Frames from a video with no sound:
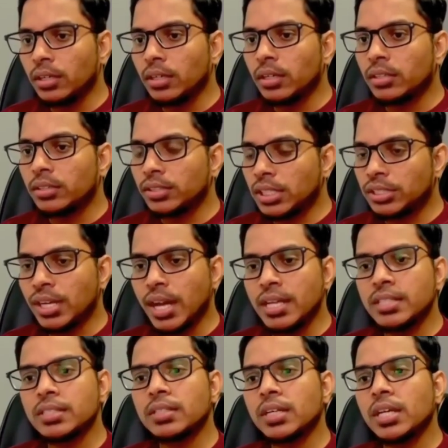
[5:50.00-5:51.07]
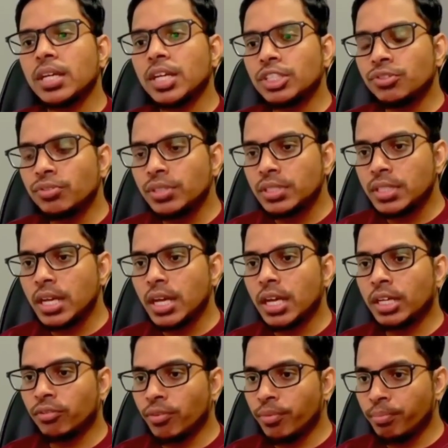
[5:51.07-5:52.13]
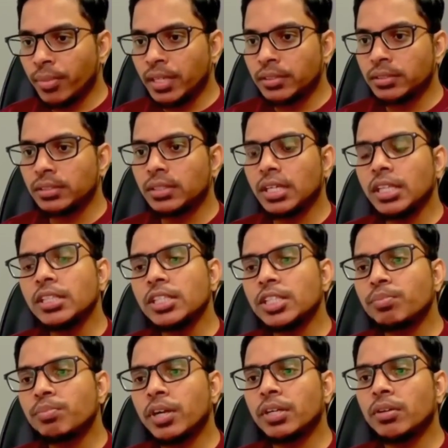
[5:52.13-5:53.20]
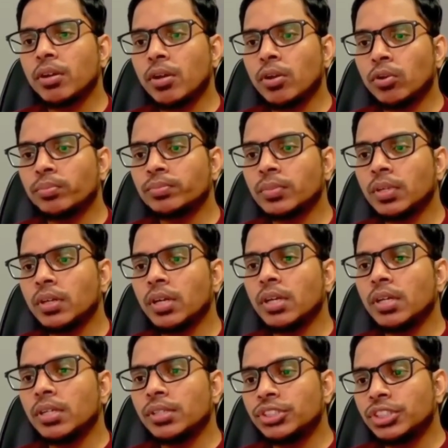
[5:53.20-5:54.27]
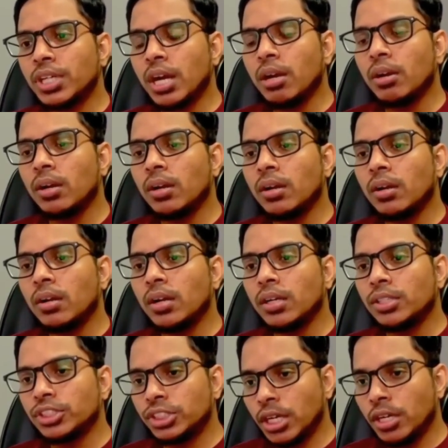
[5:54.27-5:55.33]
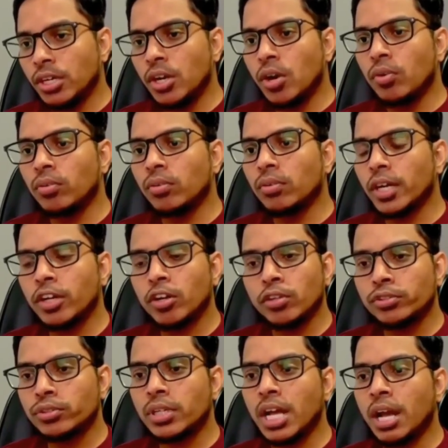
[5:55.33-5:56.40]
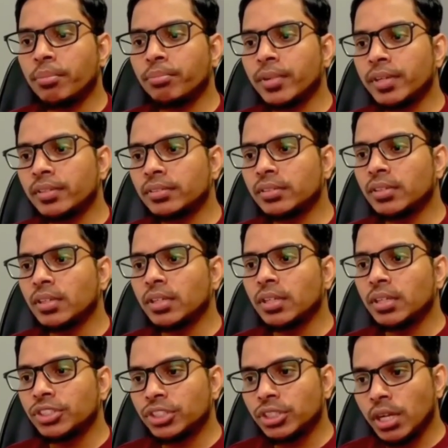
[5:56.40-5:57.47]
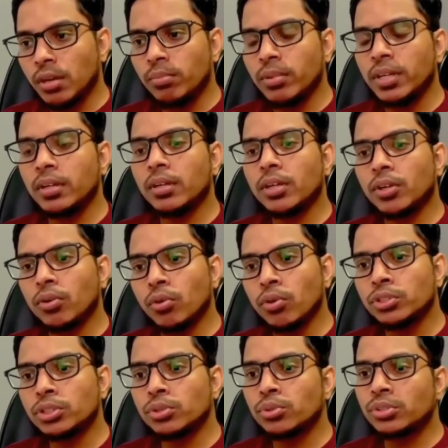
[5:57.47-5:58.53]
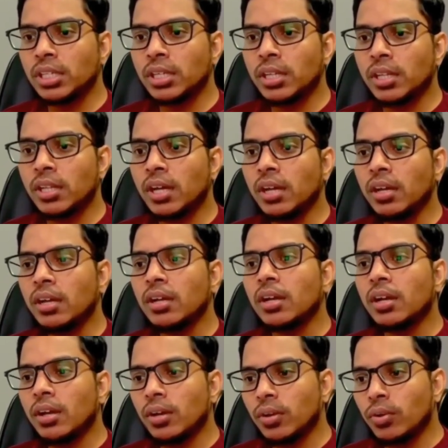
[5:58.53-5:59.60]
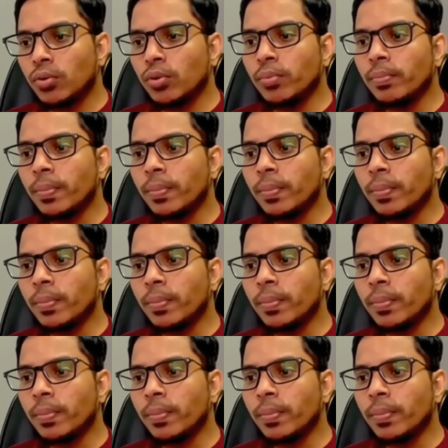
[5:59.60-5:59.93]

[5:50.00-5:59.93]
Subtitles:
such as HVAC equipments in this particular room shall shut down, and also dampers shall be closed to seal the room